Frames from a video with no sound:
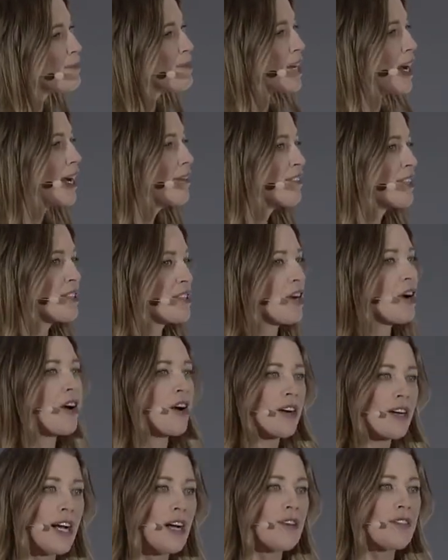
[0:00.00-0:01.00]
dive into
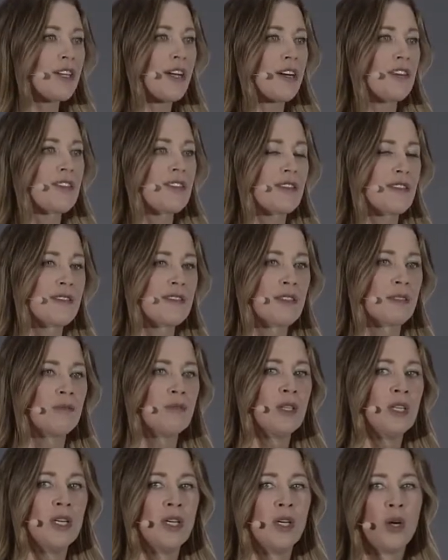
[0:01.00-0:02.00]
our healthcare system,
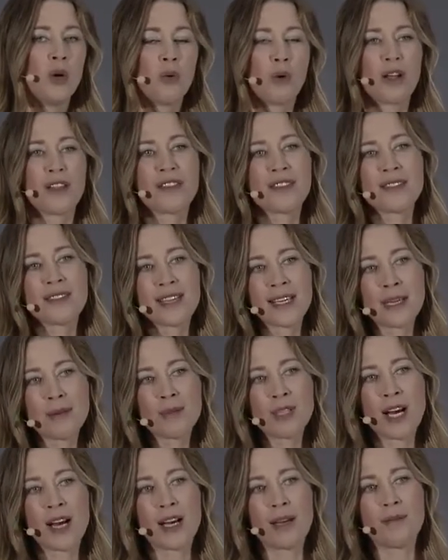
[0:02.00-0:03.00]
while at the same
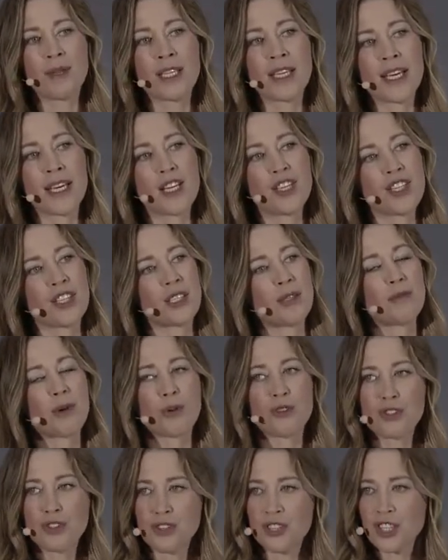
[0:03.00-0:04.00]
time engaging in
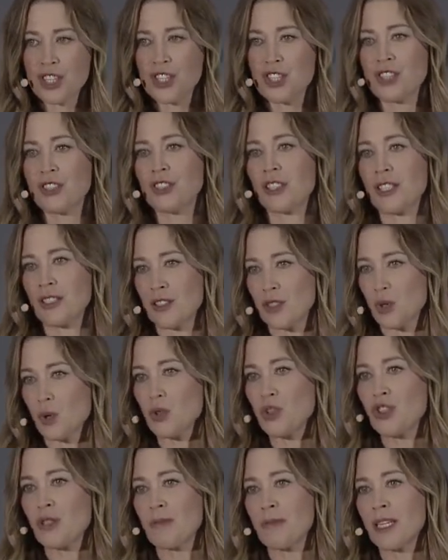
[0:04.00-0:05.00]
both traditional and
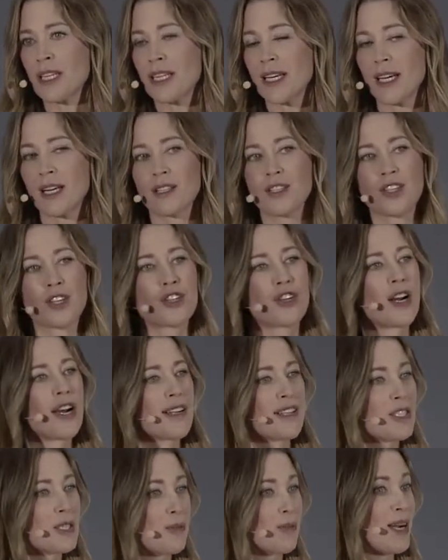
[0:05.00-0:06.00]
social media to try
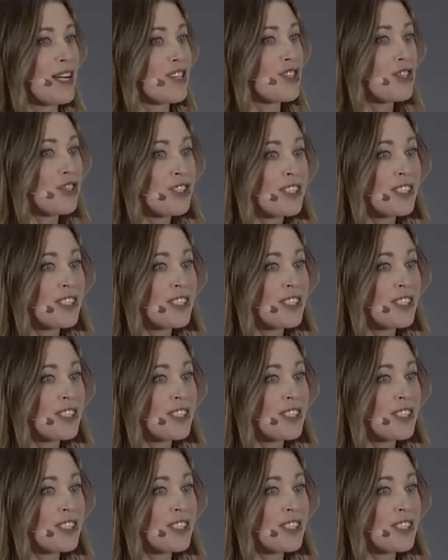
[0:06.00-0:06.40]
to spread good